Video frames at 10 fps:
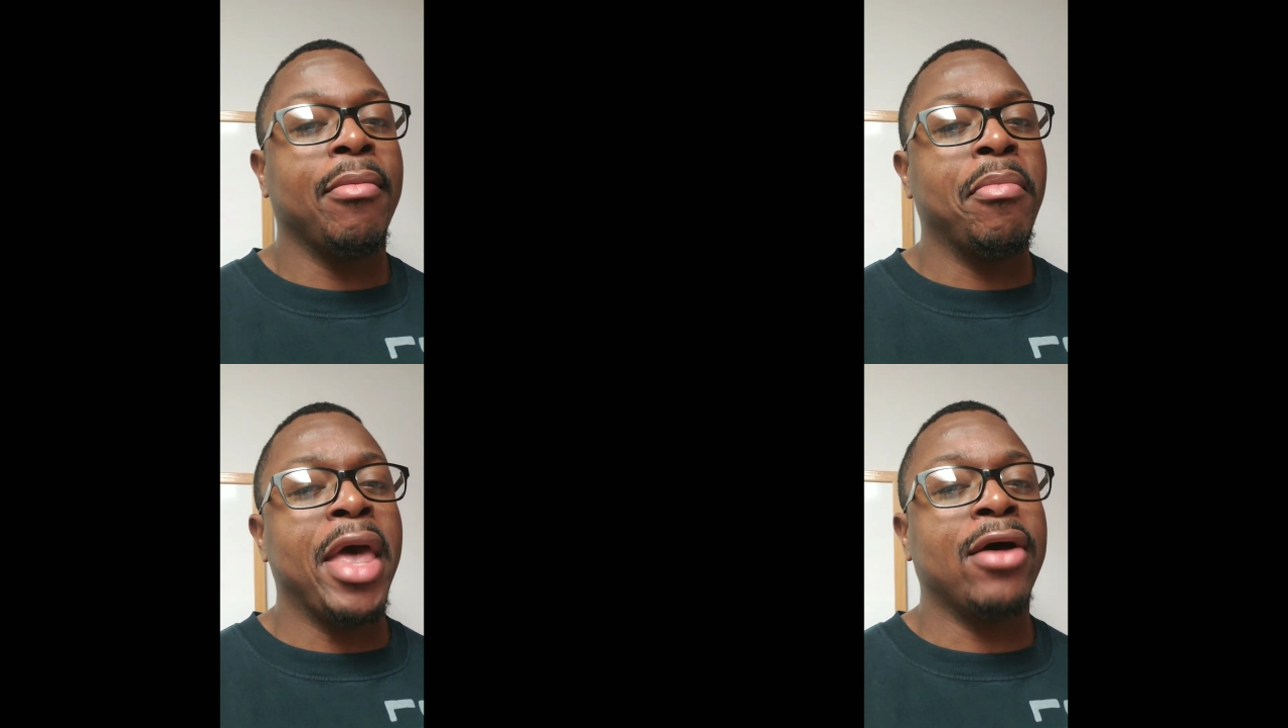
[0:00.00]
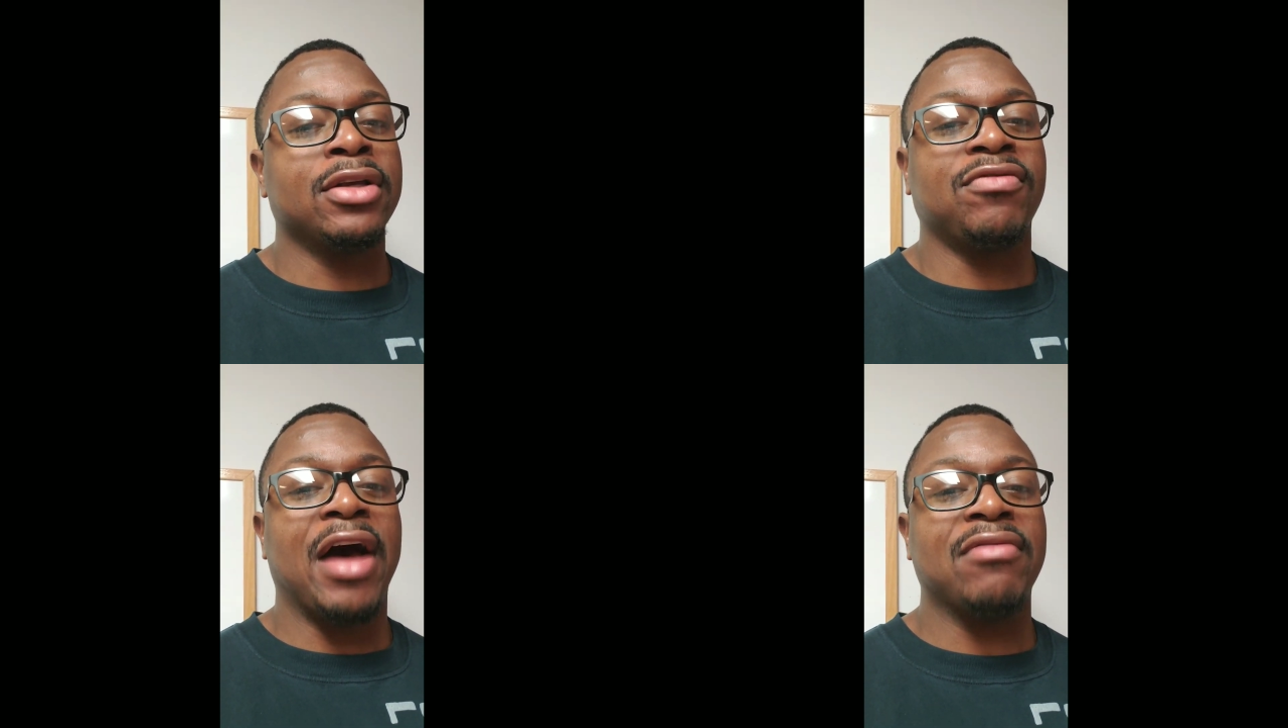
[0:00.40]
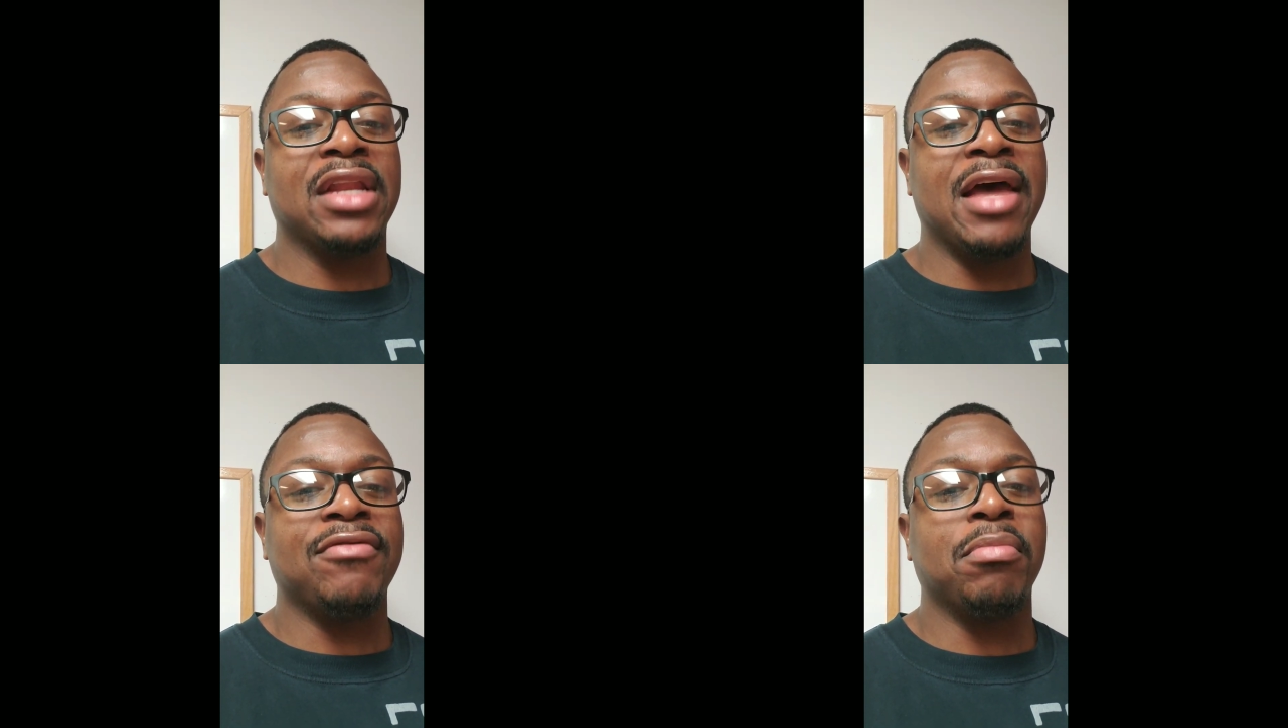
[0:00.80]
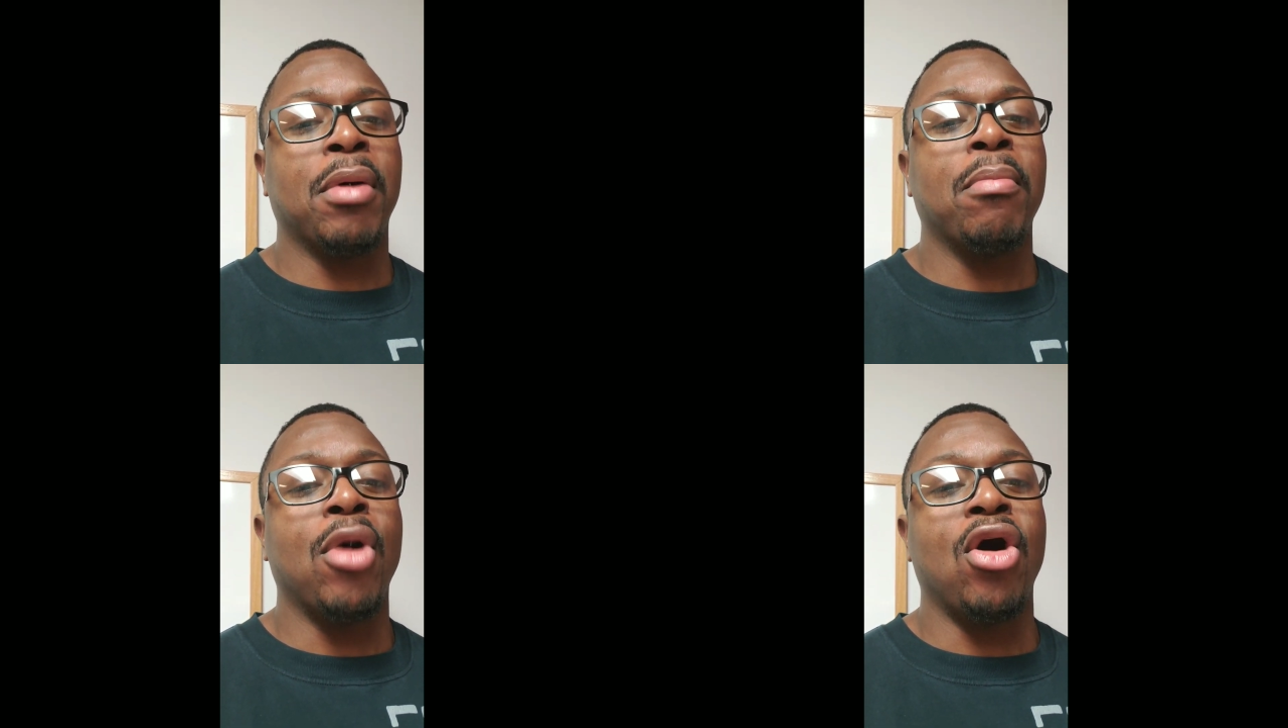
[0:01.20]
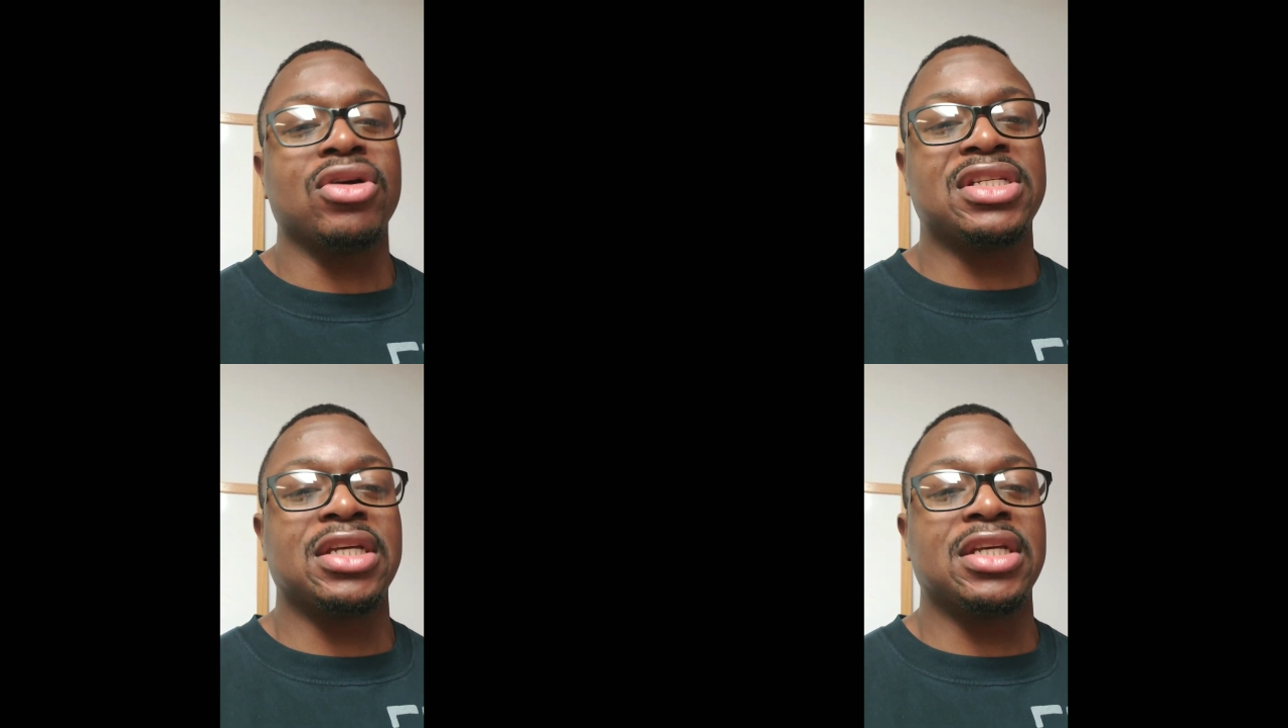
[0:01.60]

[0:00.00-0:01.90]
Mel is 5'11", but Maul is